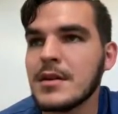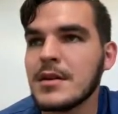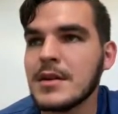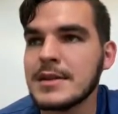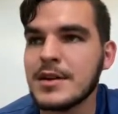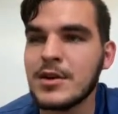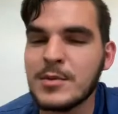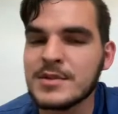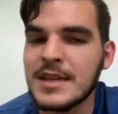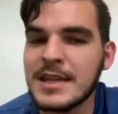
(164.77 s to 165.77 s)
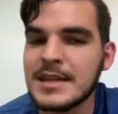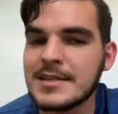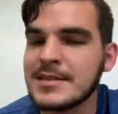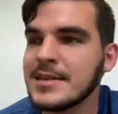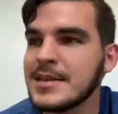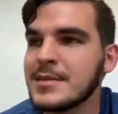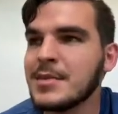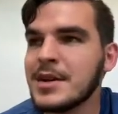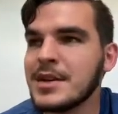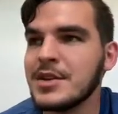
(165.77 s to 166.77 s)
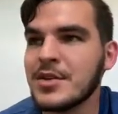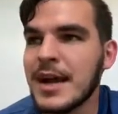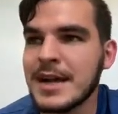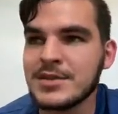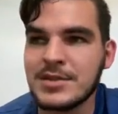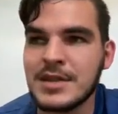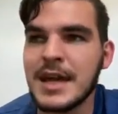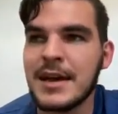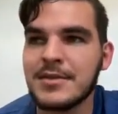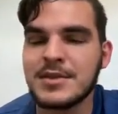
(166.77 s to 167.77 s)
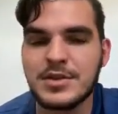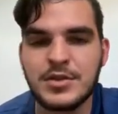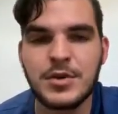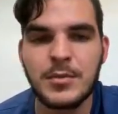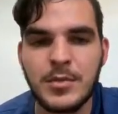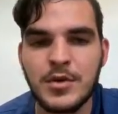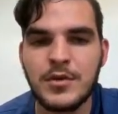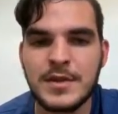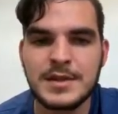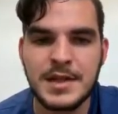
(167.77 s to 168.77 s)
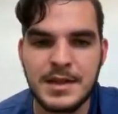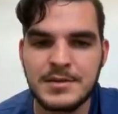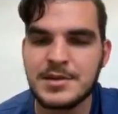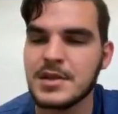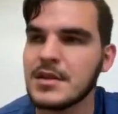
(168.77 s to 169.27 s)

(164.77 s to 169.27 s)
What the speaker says: It's almost like getting sticky, but you're actually having to do a move instead of just